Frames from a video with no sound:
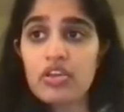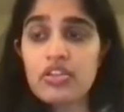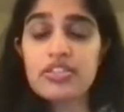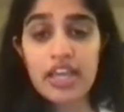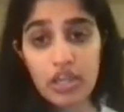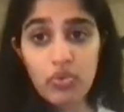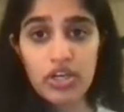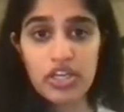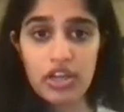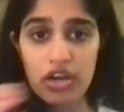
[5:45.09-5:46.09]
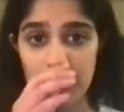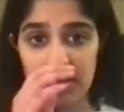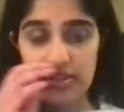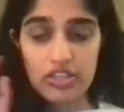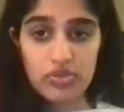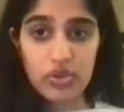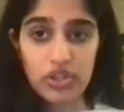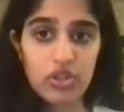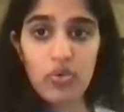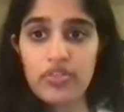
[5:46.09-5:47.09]
The second one here is
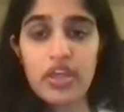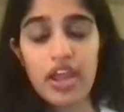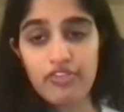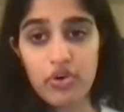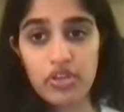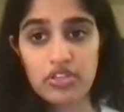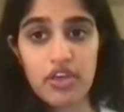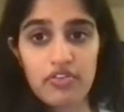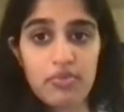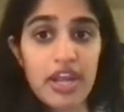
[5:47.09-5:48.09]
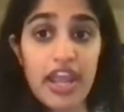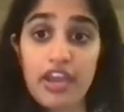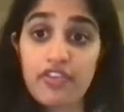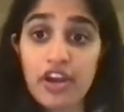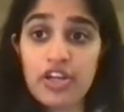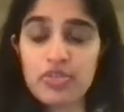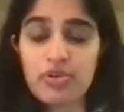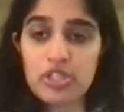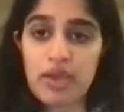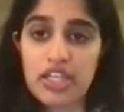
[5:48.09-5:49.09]
really the one that I focus on from an AI fairness
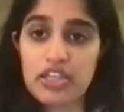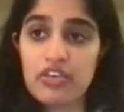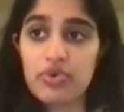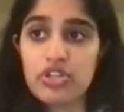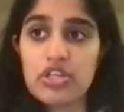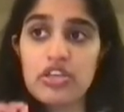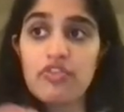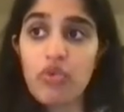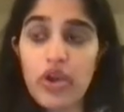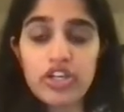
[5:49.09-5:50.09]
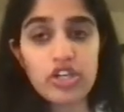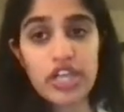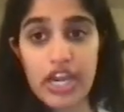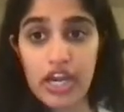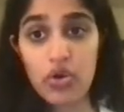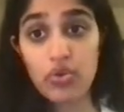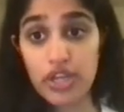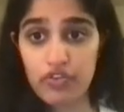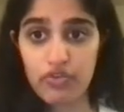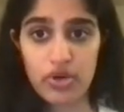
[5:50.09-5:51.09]
perspective, which is avoid creating or
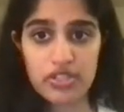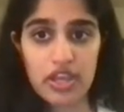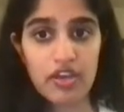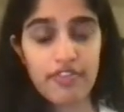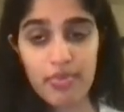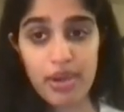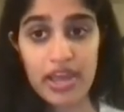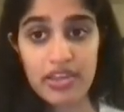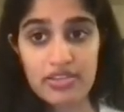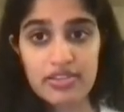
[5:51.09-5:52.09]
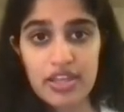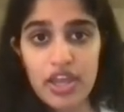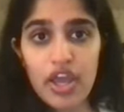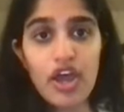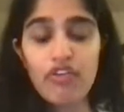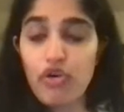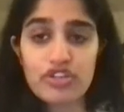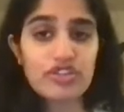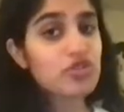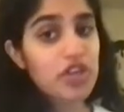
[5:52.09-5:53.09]
reinforcing unfair bias. Of
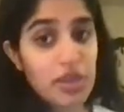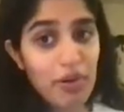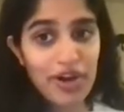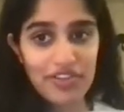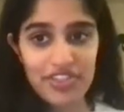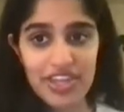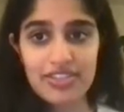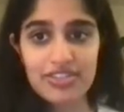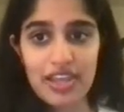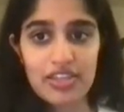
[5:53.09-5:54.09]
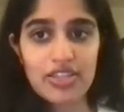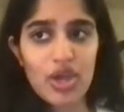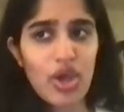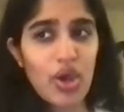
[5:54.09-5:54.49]
course, the tricky part of this is,